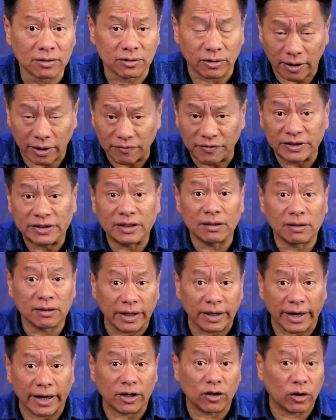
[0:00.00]
So every
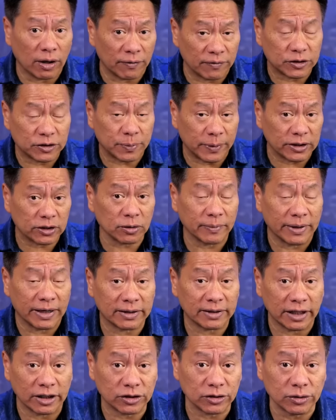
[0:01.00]
single day you have a special
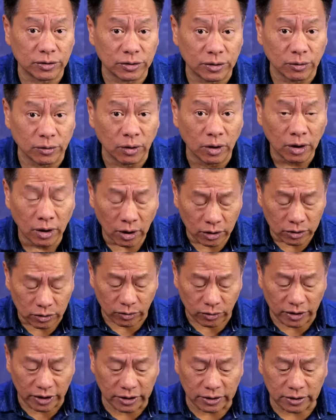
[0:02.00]
meditation to do.
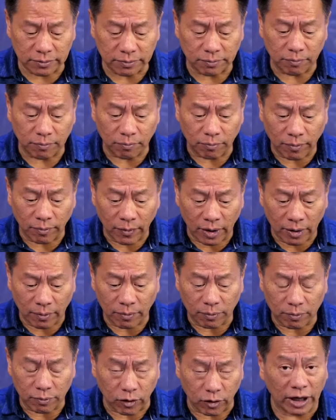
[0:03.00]
So this
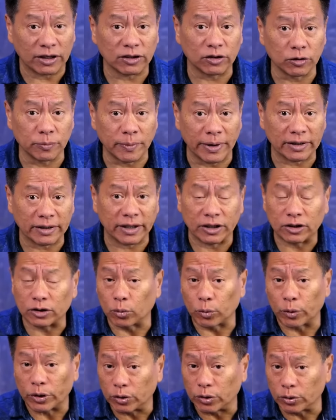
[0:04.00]
gratitude
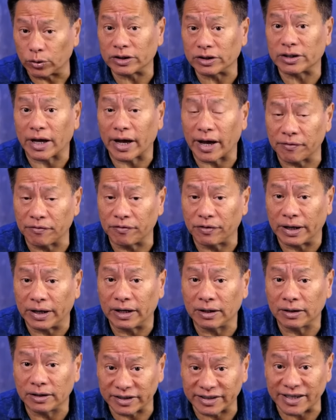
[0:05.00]
meditation, we do this
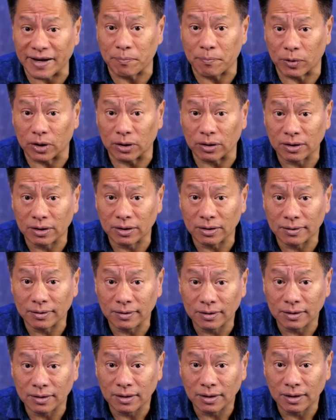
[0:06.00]
every December.
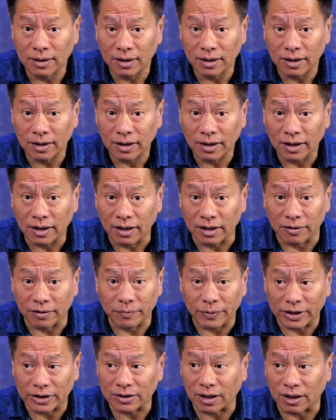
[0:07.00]
You know,
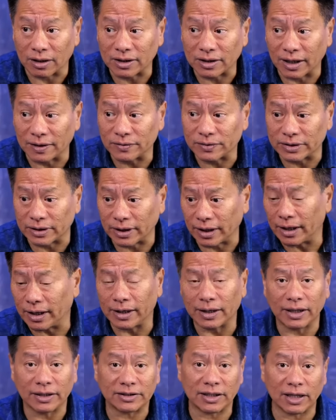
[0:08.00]
because a lot of times you say,
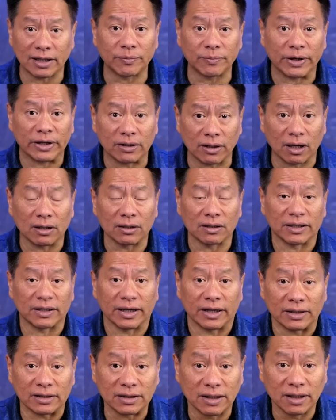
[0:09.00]
hey, let's celebrate the
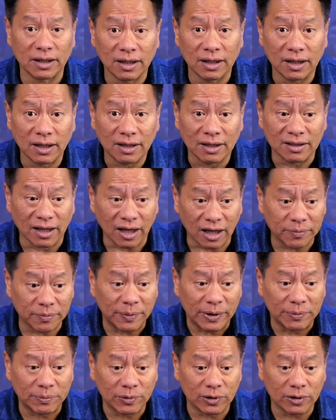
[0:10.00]
holidays. A lot of
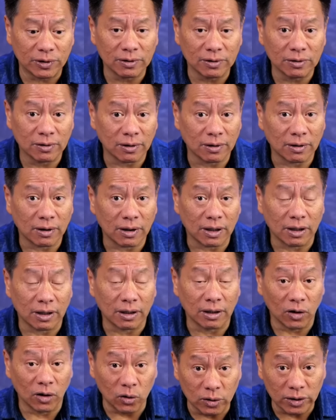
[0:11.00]
people
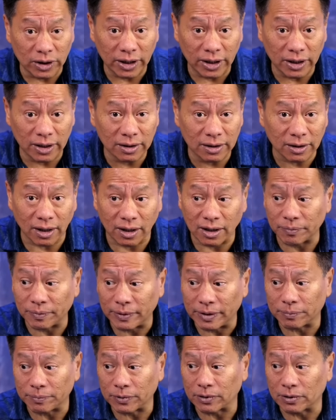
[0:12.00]
are lonely. A lot of
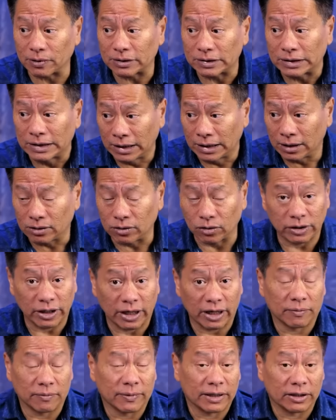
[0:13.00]
people don't
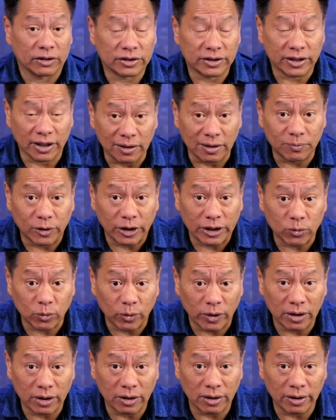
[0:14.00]
have anybody to celebrate
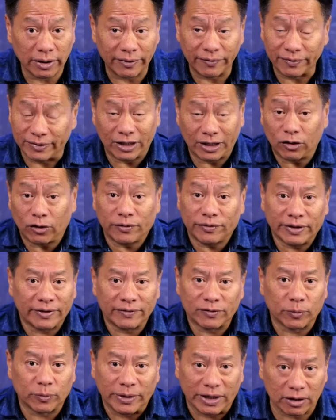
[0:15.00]
with. Even, they don't even
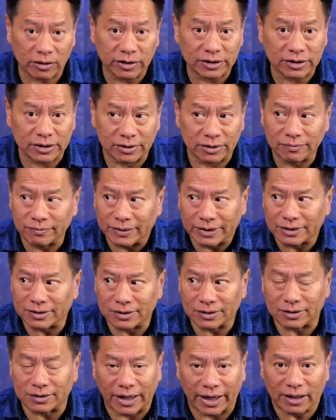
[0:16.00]
have to be a Christian, but
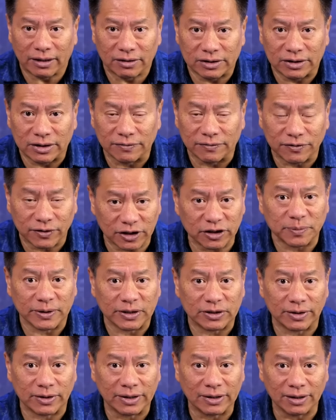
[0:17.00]
it's just the energy of
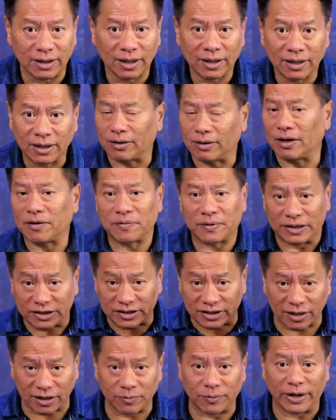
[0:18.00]
Christmas, right? You know,
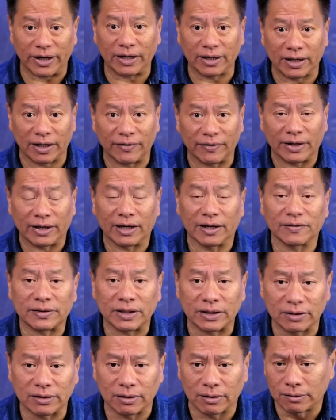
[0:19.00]
everybody's celebrating, giving
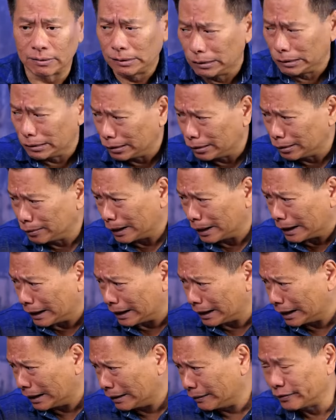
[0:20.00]
gifts, and you go, oh,
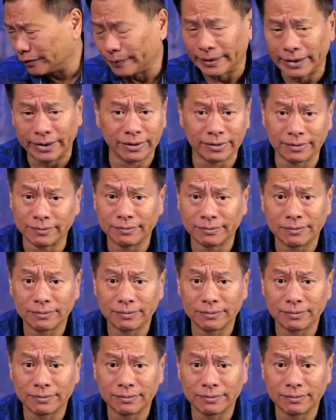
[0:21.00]
nobody loves me.